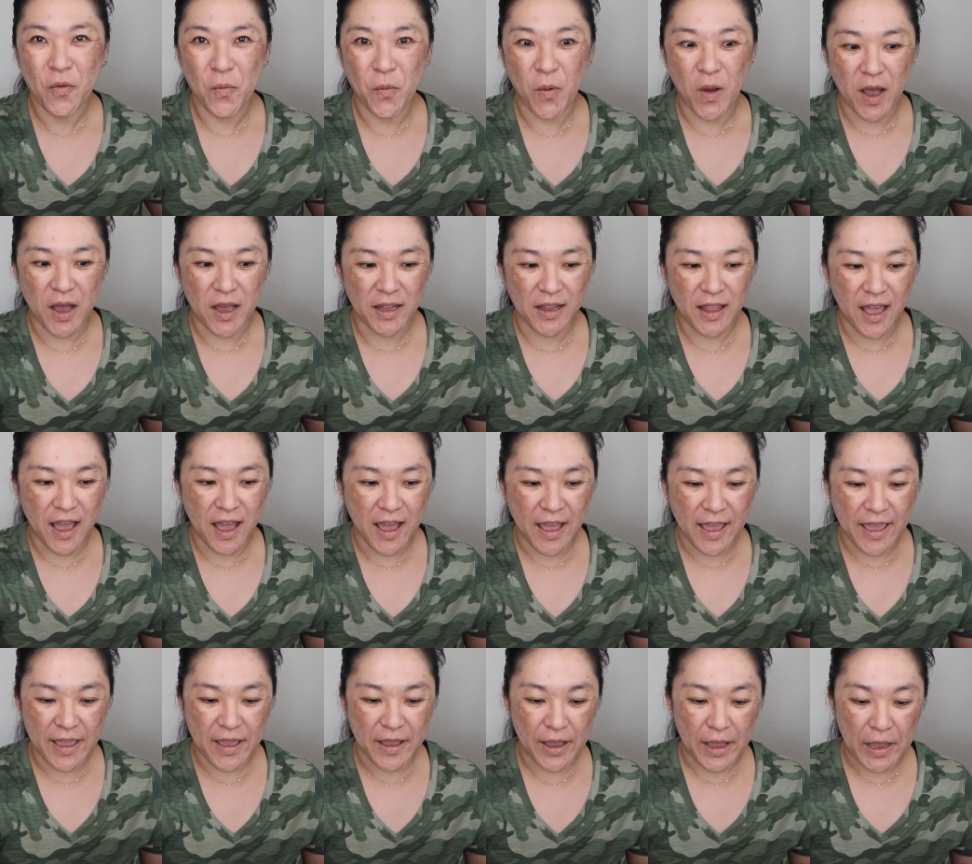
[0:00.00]
while
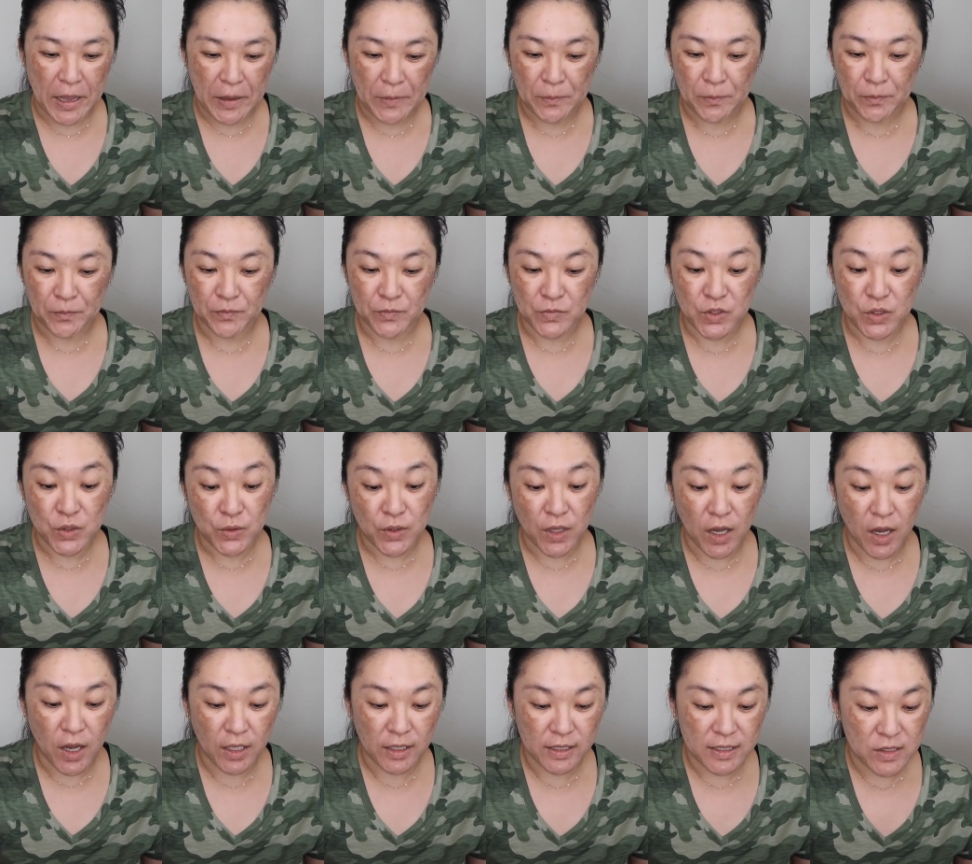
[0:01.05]
I do the
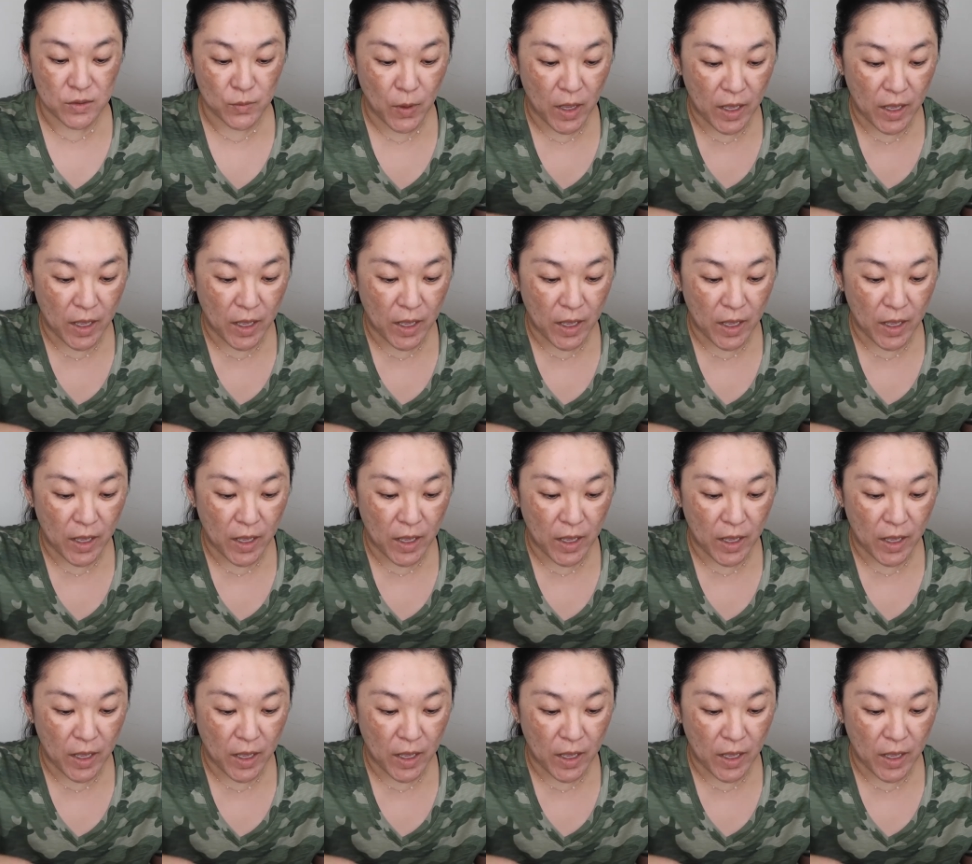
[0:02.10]
haul as